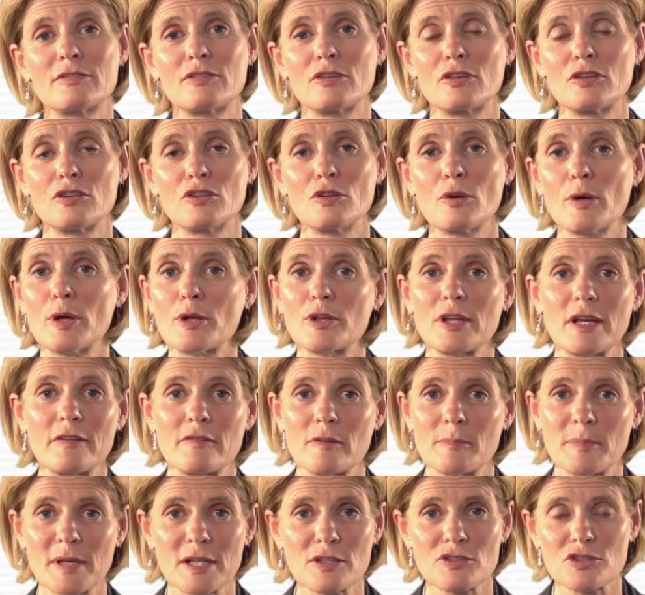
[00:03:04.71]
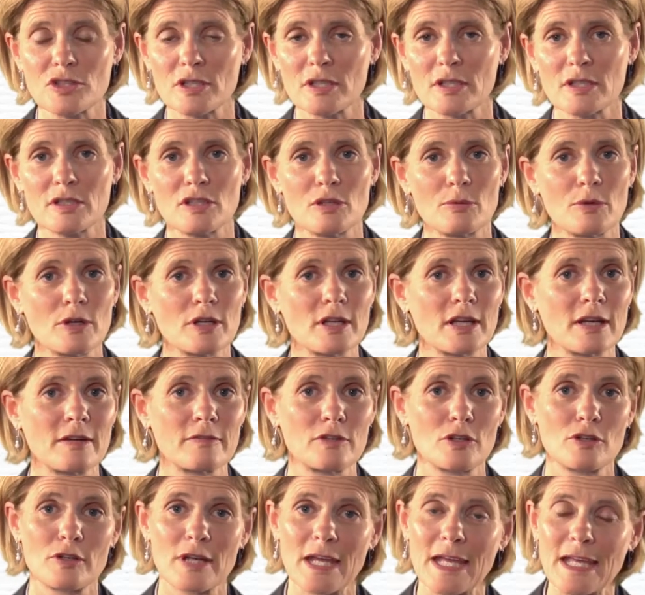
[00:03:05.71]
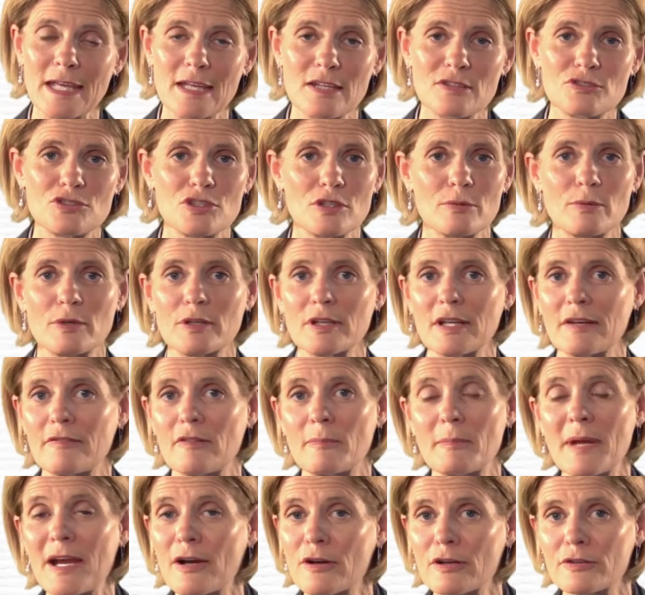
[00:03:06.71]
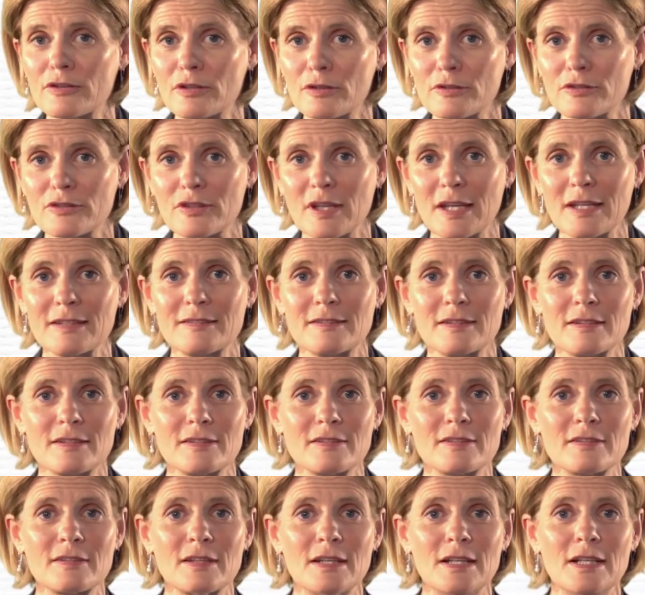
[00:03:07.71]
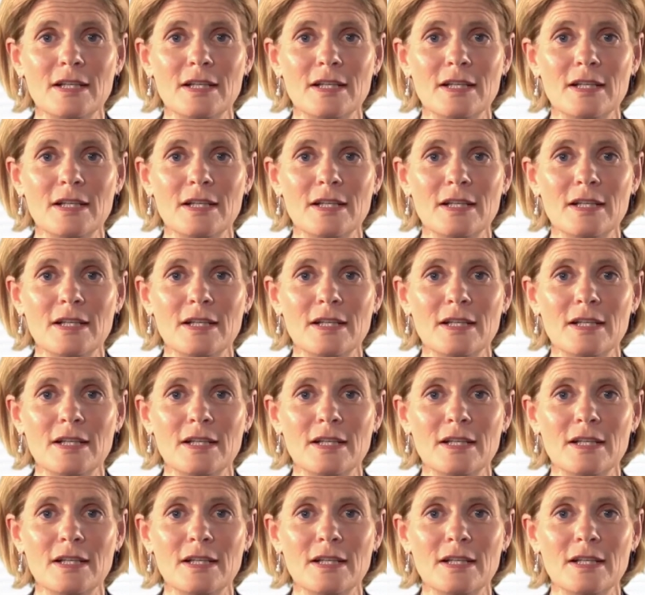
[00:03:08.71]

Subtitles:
So you won't have a picture, you won't have your age, you won't have a marital status.